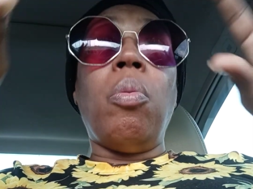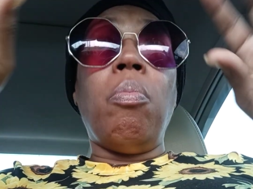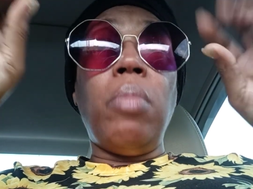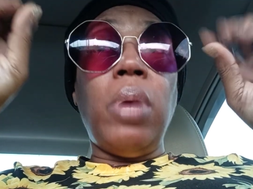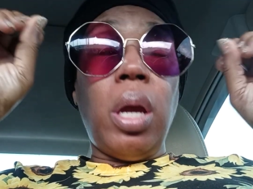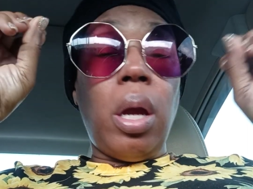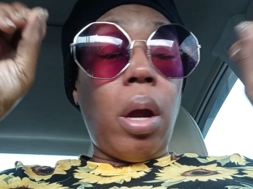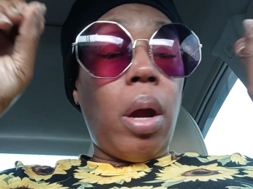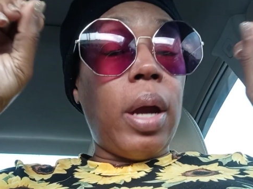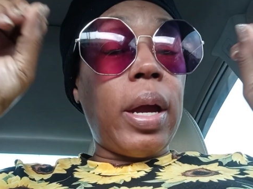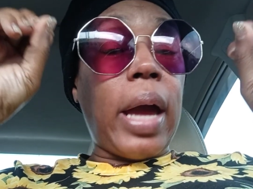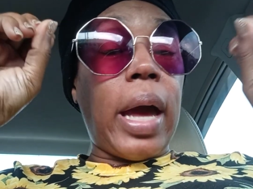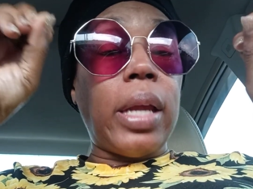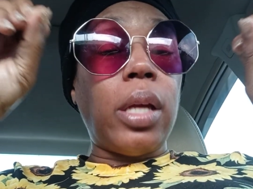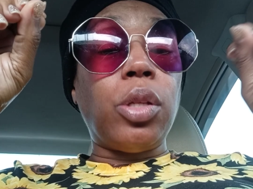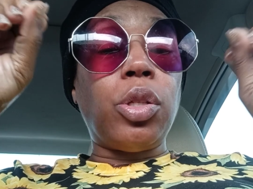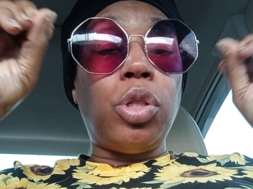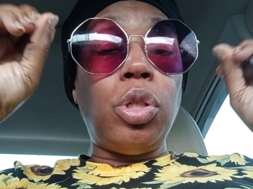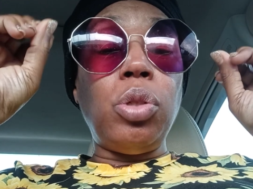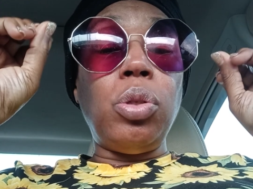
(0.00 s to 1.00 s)
Me and her
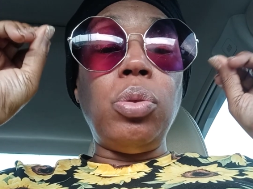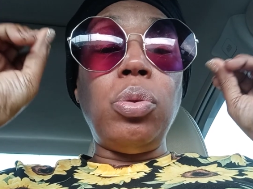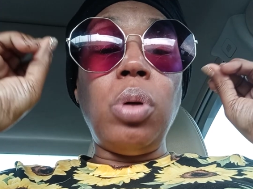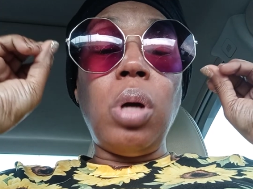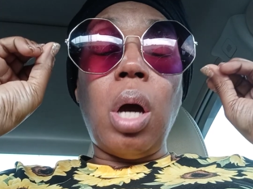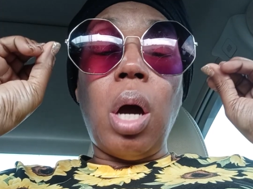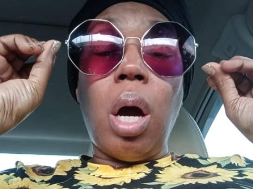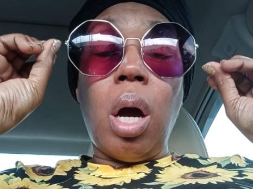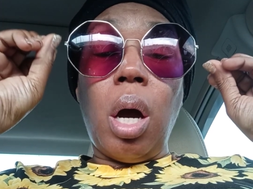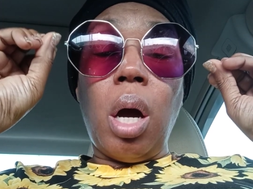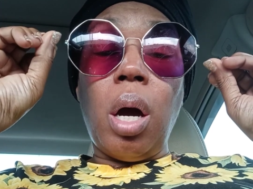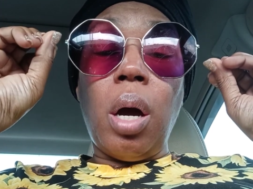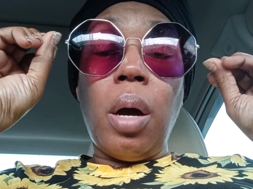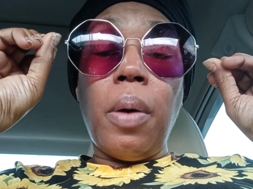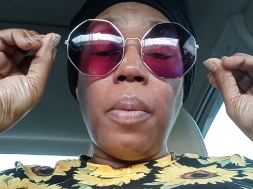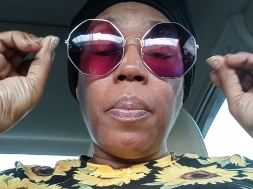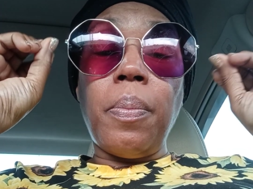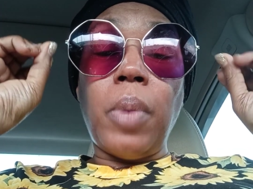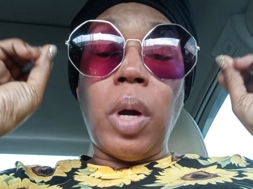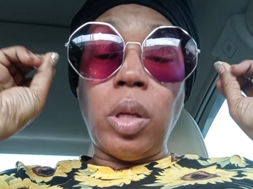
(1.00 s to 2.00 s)
got into
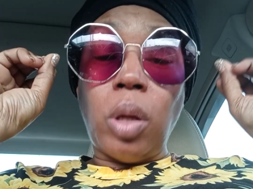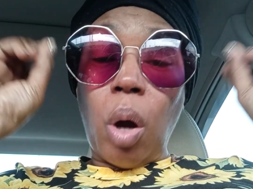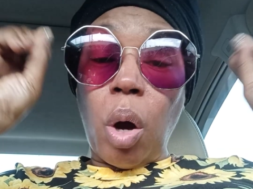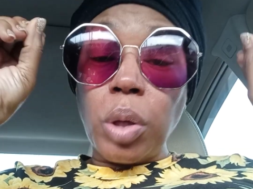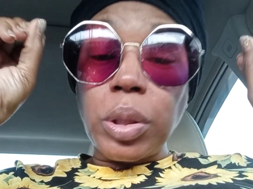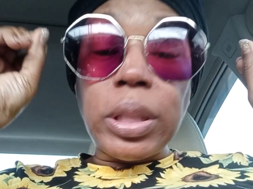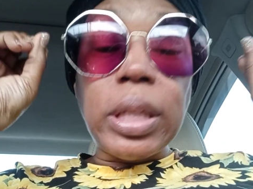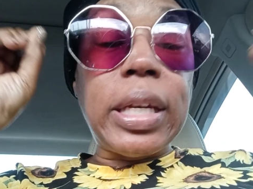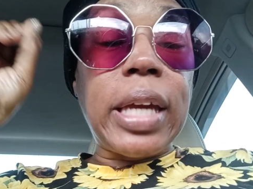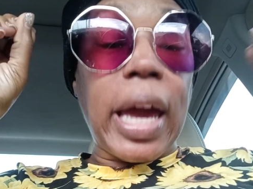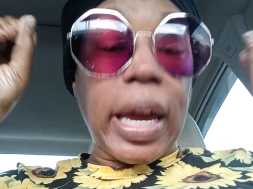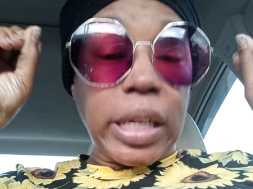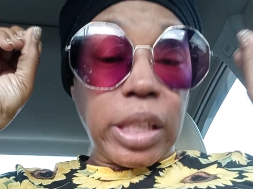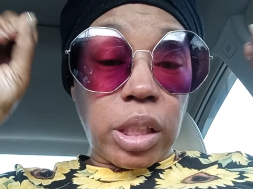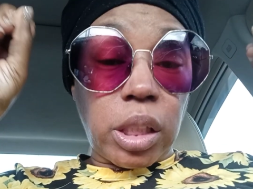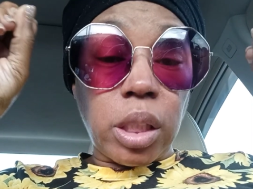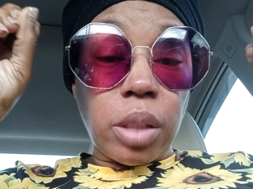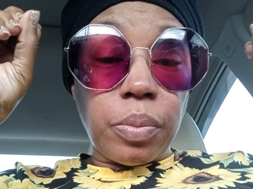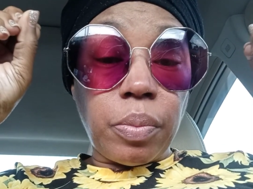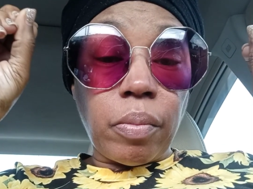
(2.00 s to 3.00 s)
um, an
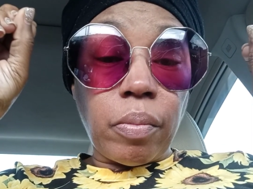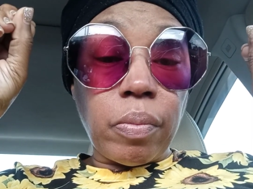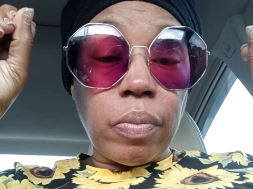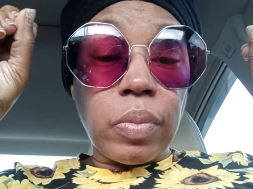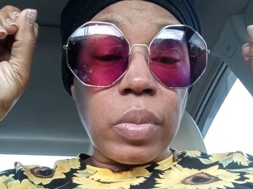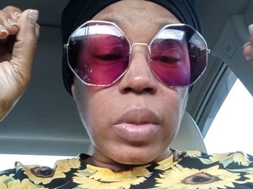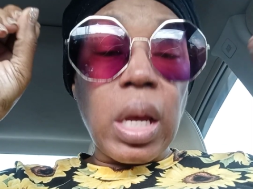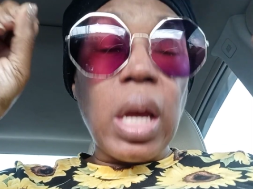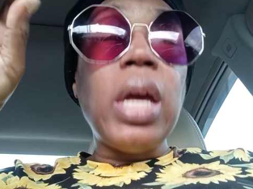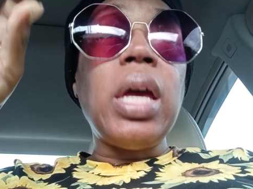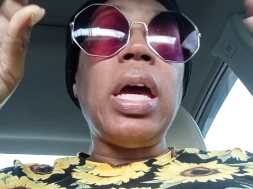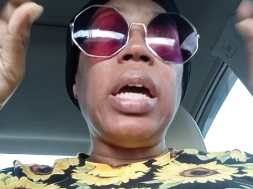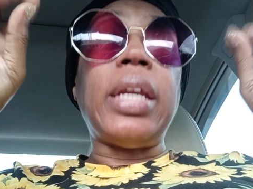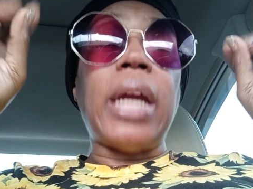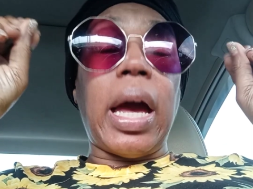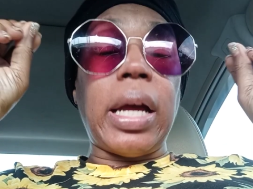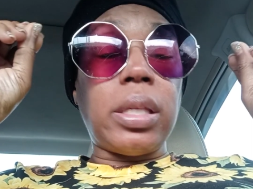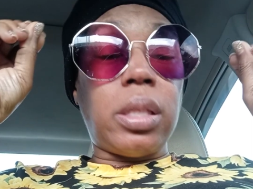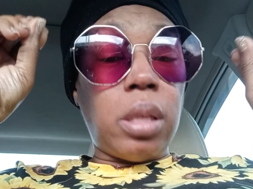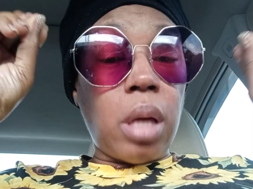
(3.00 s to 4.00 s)
altercation,
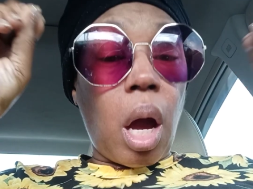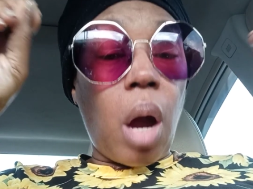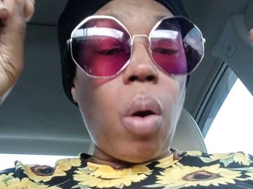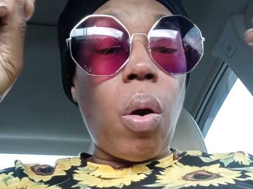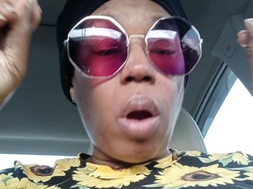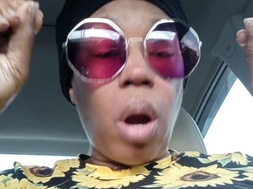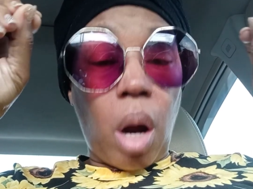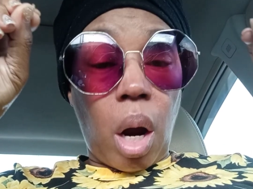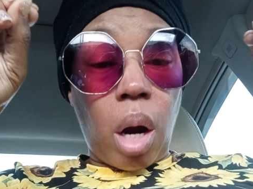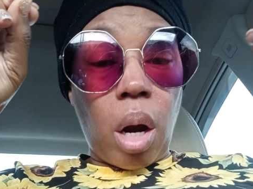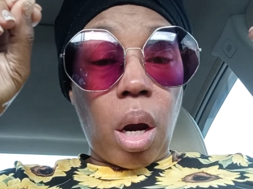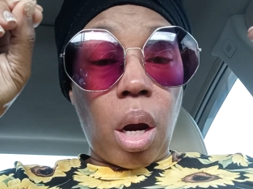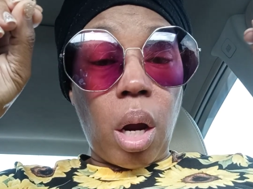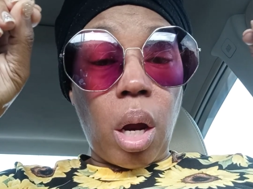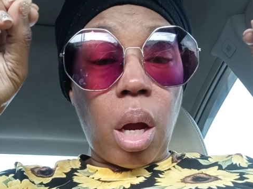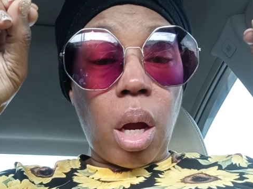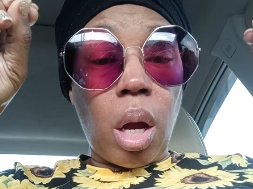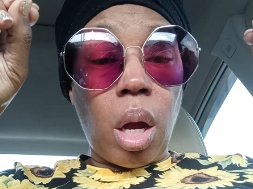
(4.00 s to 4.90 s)
and I told her